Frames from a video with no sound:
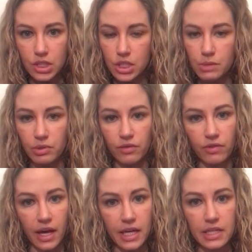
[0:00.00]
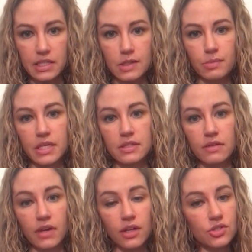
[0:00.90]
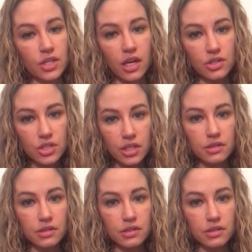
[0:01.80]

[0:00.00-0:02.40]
just provide a space of education